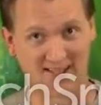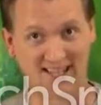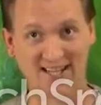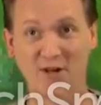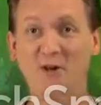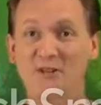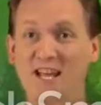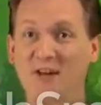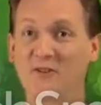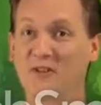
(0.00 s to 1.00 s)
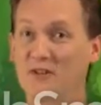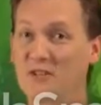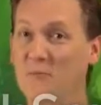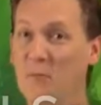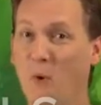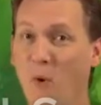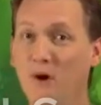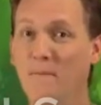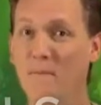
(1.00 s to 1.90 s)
It turns out that there's some important